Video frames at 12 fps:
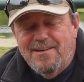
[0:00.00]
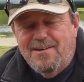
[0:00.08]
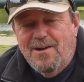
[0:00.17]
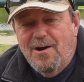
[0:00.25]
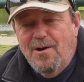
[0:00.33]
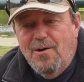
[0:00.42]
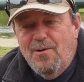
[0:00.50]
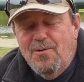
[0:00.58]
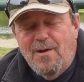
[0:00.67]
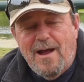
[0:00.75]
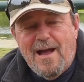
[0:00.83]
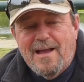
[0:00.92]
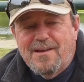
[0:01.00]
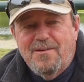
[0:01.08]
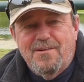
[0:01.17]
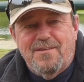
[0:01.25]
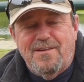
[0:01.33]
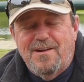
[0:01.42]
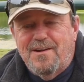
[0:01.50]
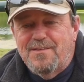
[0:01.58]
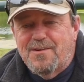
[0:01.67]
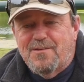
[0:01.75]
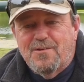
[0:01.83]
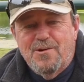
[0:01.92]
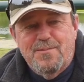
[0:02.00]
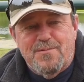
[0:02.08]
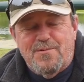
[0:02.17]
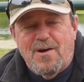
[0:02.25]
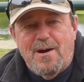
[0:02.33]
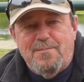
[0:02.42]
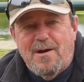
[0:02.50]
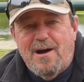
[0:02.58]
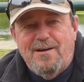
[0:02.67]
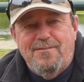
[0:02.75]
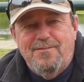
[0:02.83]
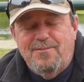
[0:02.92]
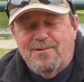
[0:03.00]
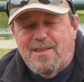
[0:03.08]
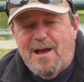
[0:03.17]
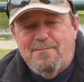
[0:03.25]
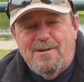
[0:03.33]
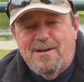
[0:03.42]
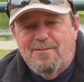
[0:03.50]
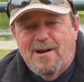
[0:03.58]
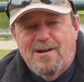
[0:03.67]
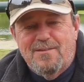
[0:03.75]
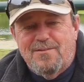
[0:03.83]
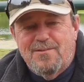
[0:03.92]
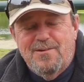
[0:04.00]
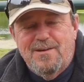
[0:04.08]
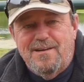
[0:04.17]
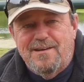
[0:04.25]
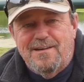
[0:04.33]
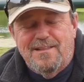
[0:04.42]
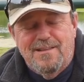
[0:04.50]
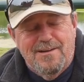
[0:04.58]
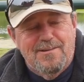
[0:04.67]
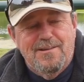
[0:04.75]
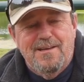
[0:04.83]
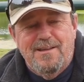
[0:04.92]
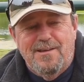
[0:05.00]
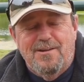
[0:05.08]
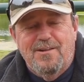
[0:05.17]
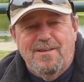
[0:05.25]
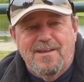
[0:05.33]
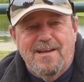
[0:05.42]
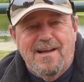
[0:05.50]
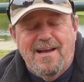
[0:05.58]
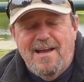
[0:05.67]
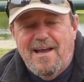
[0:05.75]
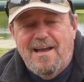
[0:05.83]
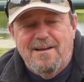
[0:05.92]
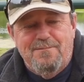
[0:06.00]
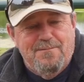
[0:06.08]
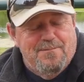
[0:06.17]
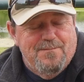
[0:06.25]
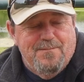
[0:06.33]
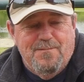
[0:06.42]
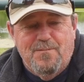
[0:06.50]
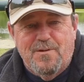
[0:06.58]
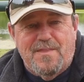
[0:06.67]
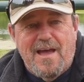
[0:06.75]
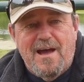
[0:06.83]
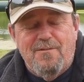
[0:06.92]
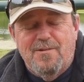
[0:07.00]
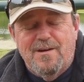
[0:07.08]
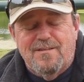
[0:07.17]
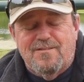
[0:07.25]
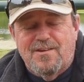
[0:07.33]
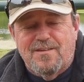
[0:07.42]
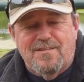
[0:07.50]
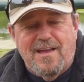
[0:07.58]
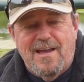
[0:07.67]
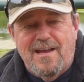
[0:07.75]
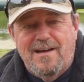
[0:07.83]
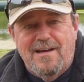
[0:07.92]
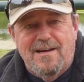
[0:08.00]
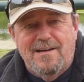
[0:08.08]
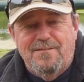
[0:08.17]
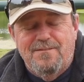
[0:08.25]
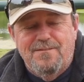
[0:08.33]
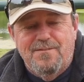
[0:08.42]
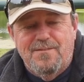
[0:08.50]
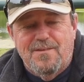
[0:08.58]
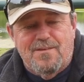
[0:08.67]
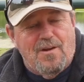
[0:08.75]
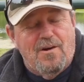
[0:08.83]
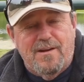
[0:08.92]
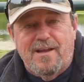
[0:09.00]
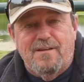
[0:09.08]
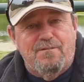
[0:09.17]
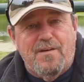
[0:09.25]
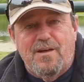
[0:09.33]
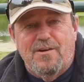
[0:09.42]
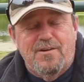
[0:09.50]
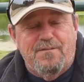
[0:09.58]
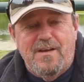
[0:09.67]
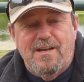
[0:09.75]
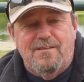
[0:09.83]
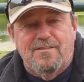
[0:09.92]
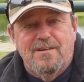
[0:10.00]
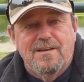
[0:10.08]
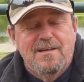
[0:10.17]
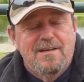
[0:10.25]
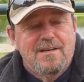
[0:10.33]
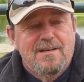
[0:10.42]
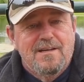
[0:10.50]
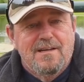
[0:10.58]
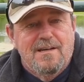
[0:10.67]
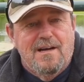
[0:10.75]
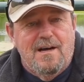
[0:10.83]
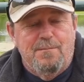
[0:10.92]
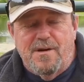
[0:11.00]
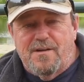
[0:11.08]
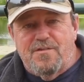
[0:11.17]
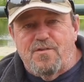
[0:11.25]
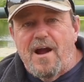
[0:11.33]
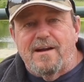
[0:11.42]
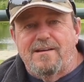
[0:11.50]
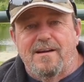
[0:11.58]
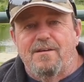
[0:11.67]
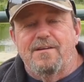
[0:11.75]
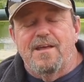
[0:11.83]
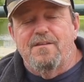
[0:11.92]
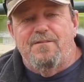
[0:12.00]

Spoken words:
no accuracy on the groups drop off with that many rounds through it. Literally, the only thing I had with that was just a started getting failure to feeds. It extracted everything